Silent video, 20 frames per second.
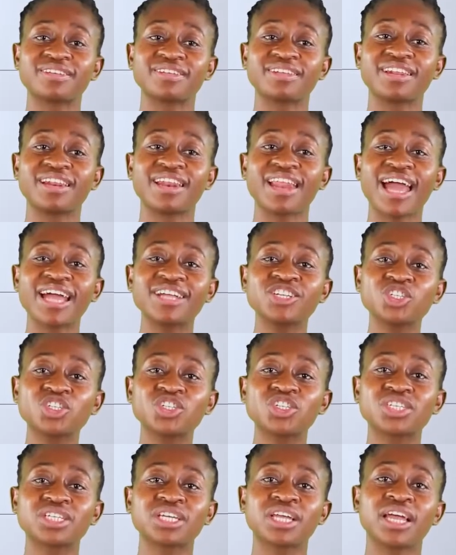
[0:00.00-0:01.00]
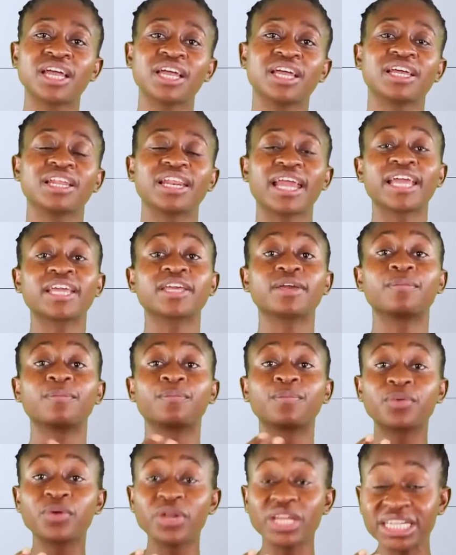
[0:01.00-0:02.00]
lunch like a
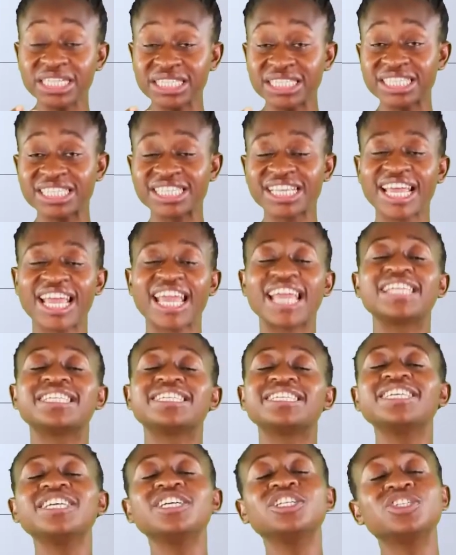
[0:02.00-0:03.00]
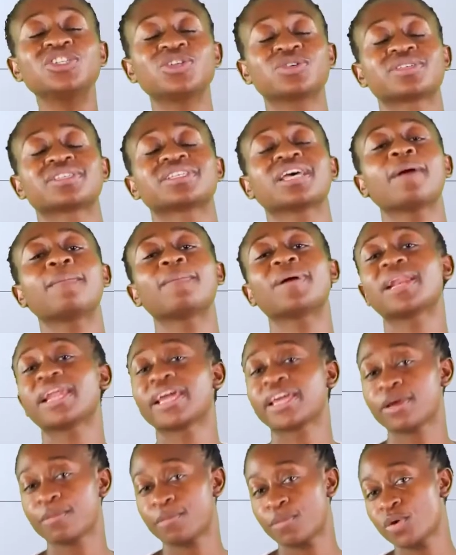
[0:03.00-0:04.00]
prince, and eat your supper
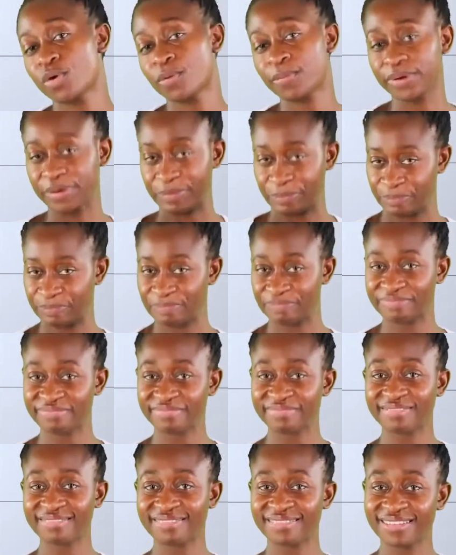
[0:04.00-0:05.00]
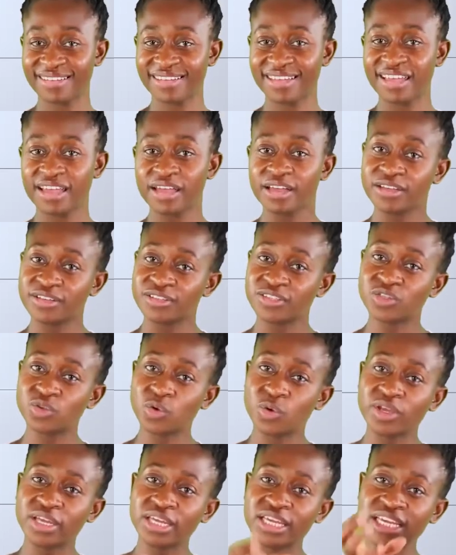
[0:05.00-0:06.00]
like a pauper.
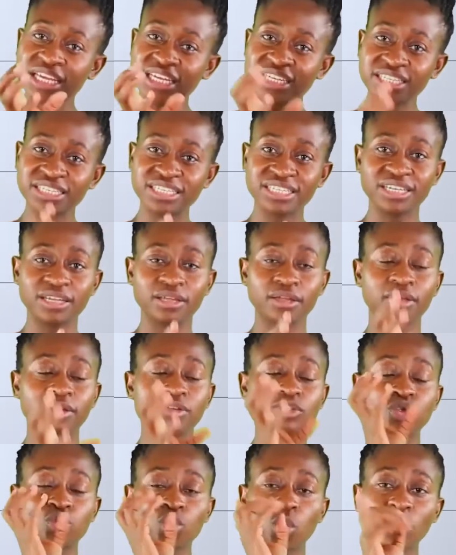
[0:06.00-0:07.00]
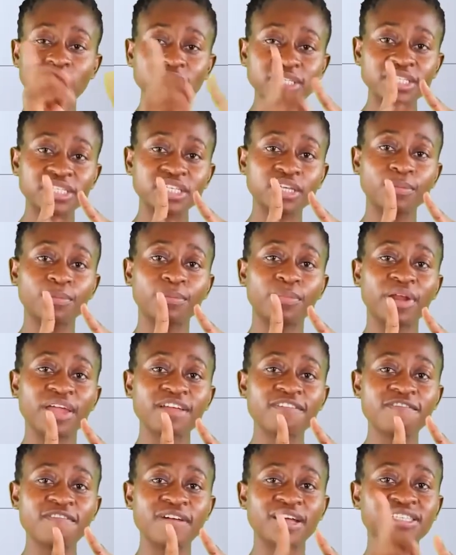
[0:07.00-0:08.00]
So don't skip
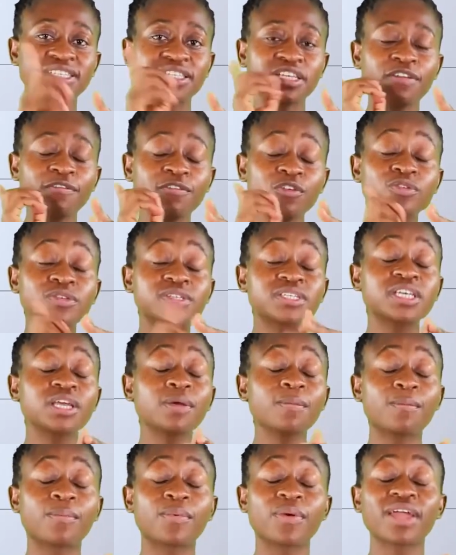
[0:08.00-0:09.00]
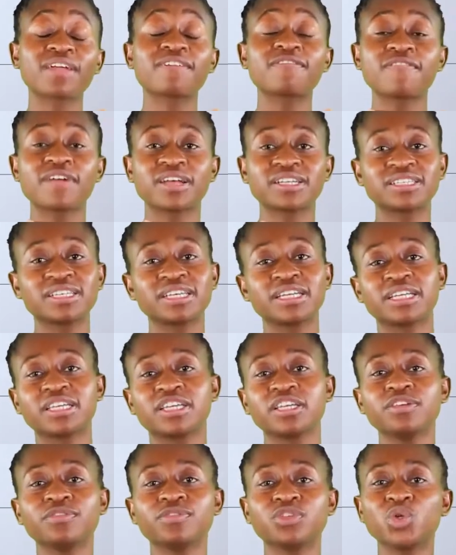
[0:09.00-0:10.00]
breakfast. If you skip breakfast, it
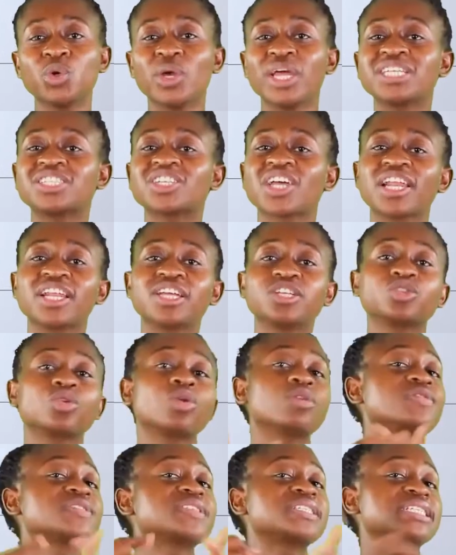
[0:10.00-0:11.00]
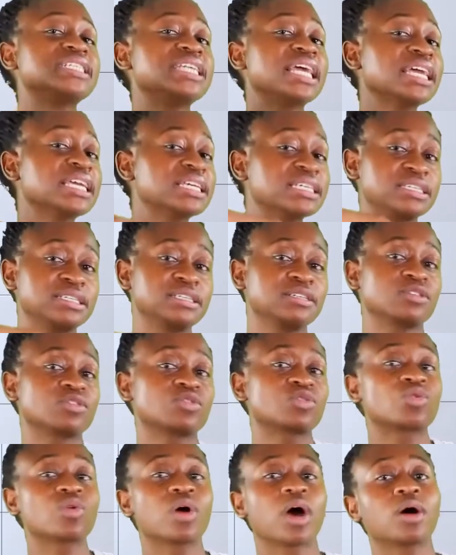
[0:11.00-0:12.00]
gives you a challenge of snacking
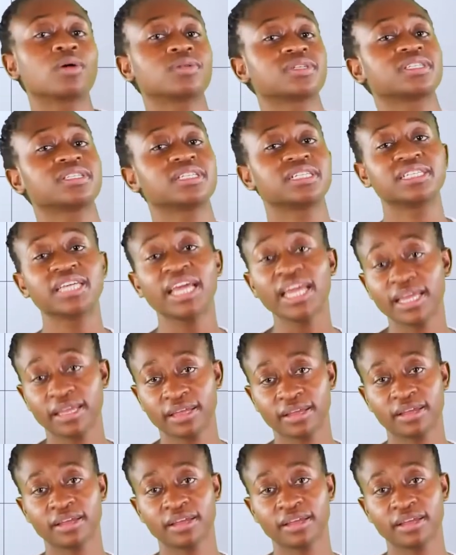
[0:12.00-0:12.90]
throughout the day,